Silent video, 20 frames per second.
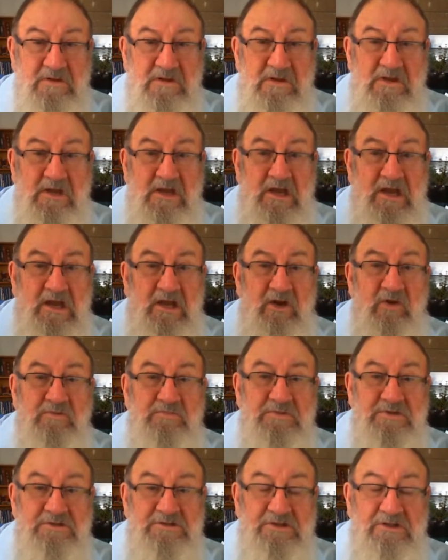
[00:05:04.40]
And on
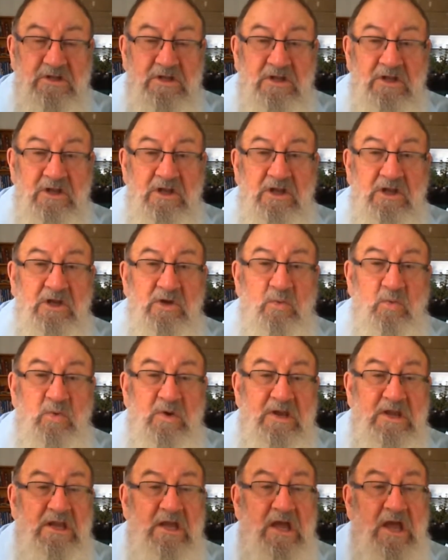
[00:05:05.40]
mission,
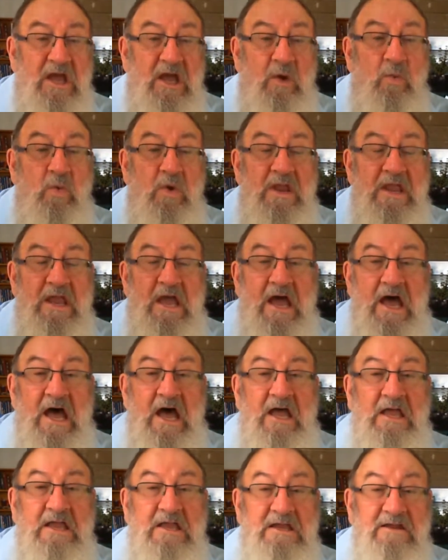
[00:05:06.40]
We are
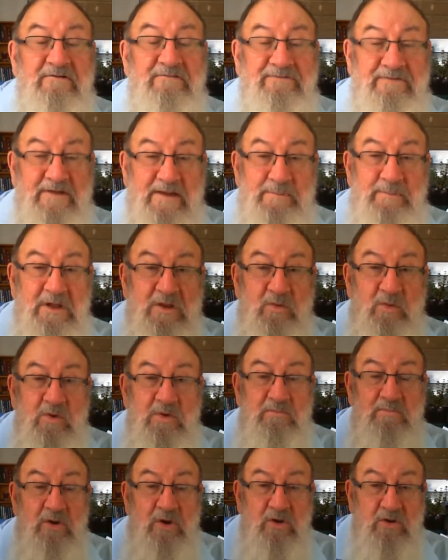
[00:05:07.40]
in a family, we
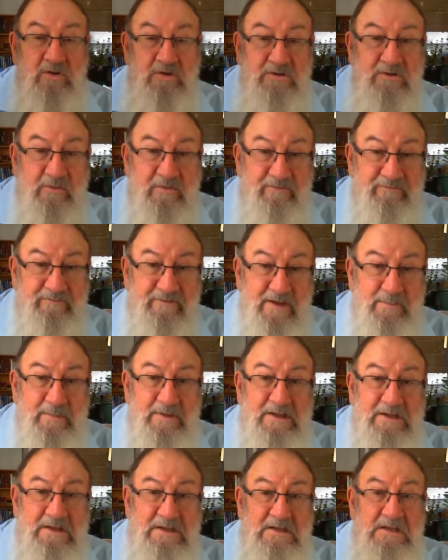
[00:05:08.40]
belong to a
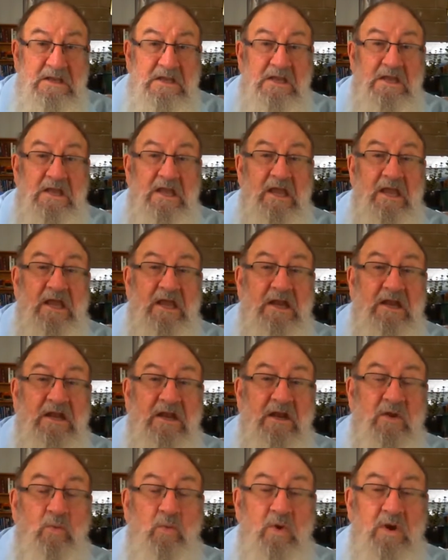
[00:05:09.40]
family,
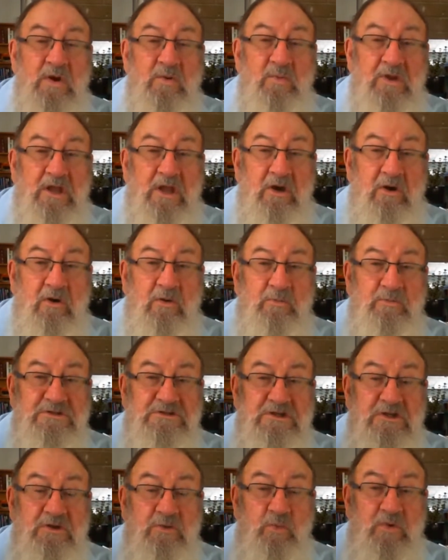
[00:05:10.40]
and when we go on
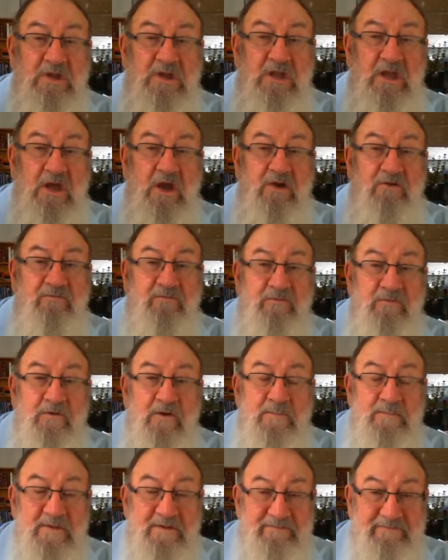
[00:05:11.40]
mission, we go
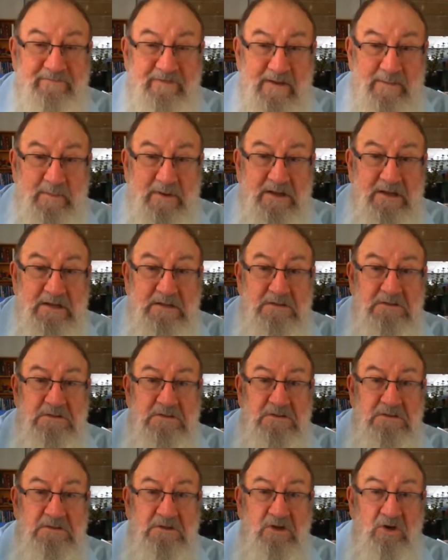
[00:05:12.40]
from the family
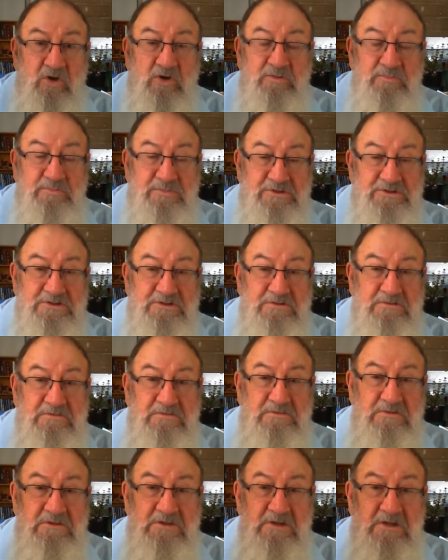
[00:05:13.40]
on mission
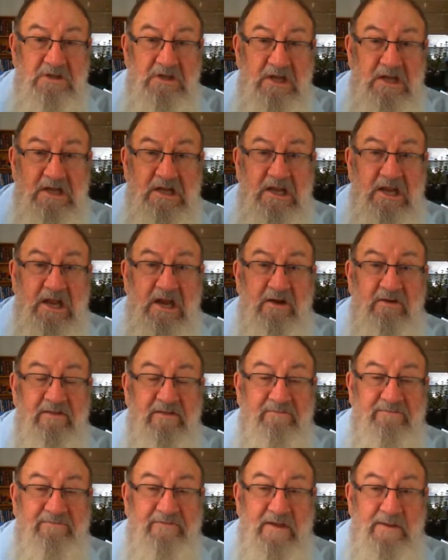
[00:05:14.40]
and carry the
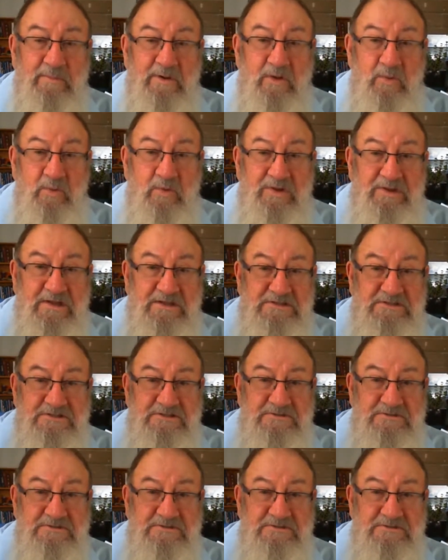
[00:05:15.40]
family with us.